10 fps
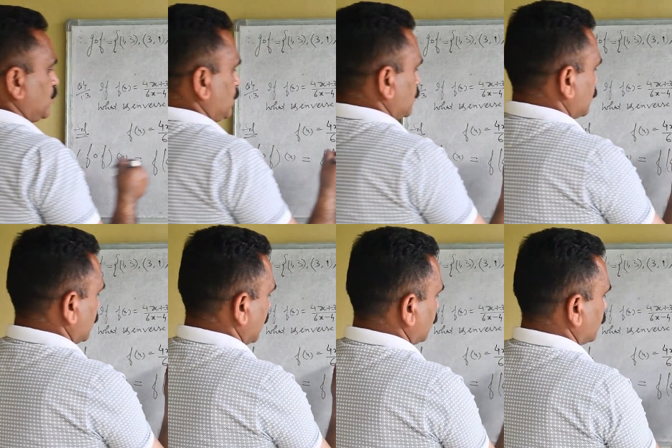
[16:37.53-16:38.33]
So
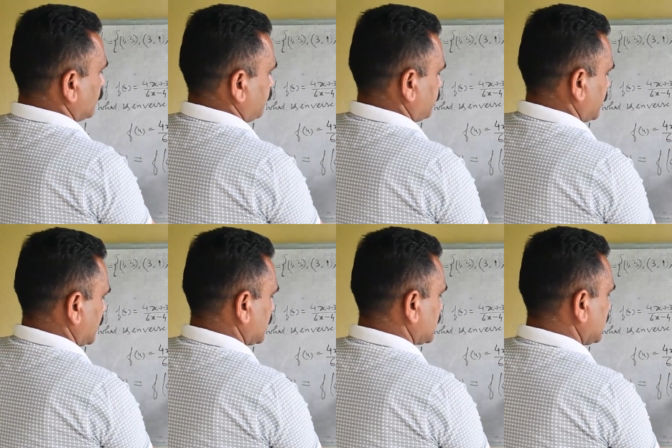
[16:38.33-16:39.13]
now
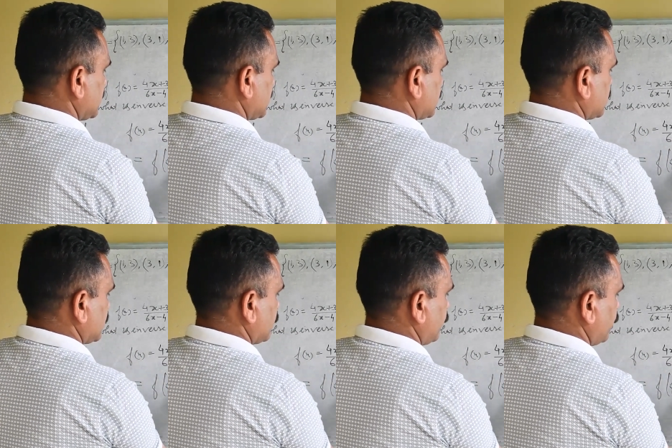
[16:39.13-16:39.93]
this is
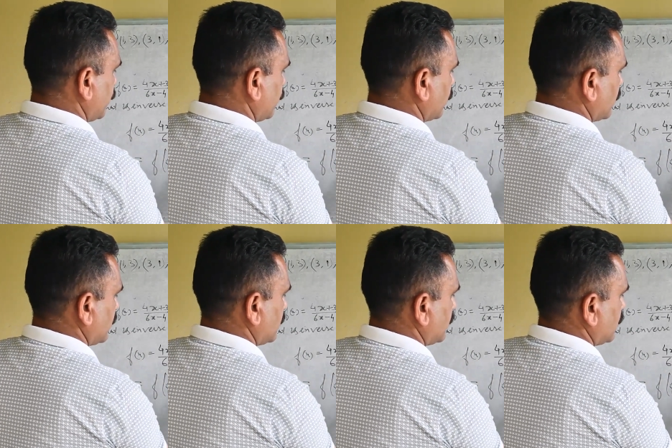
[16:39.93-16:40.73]

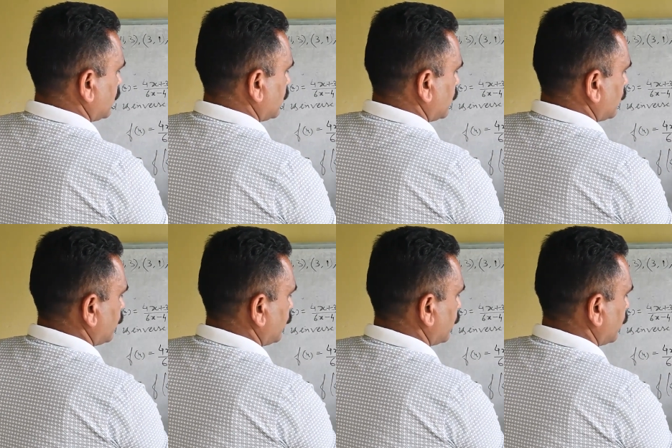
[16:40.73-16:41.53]

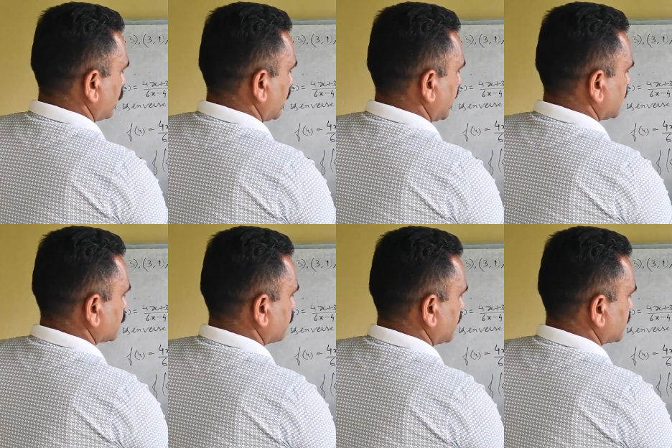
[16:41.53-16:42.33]

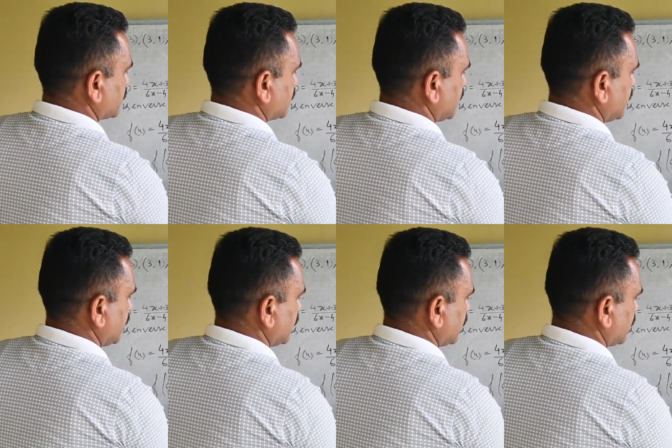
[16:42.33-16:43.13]
4x plus 3
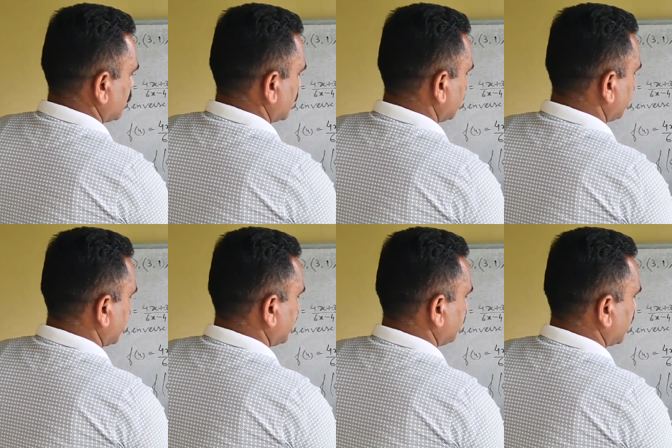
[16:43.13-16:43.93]

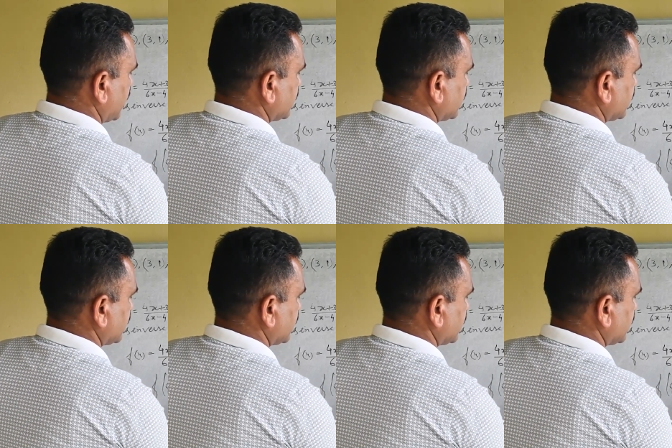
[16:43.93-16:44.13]
divided by